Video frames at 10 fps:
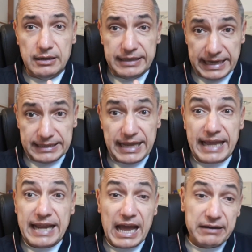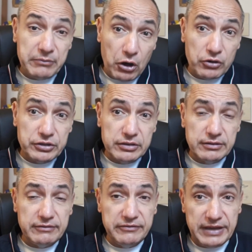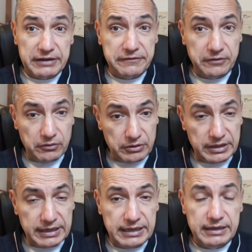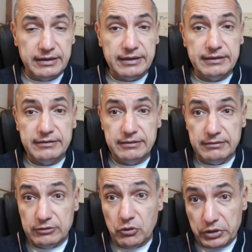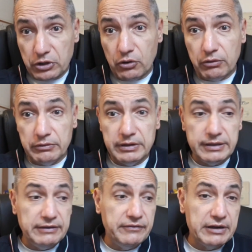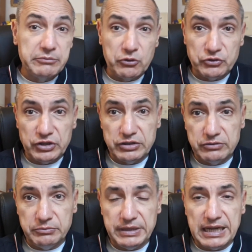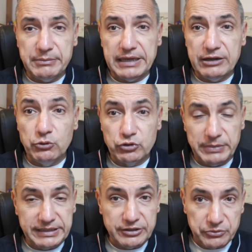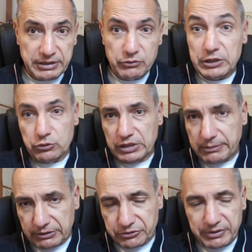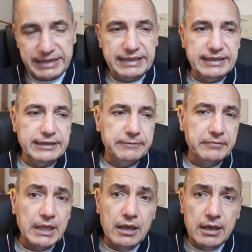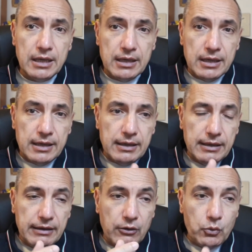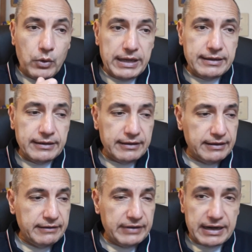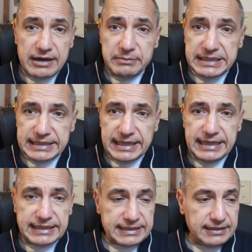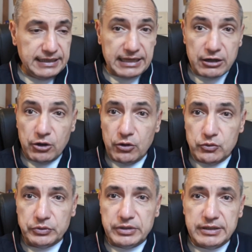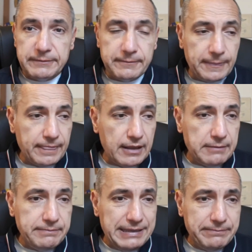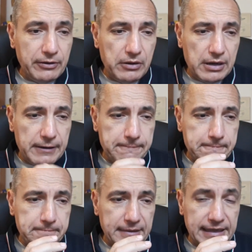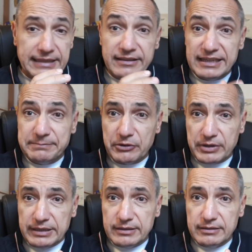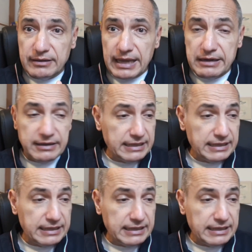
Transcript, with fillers: get and are blocked therefore in uh, going on in their process to becoming an automated trader. We're talking about trading here. When uh, there are mistakes in a code, people get desperate and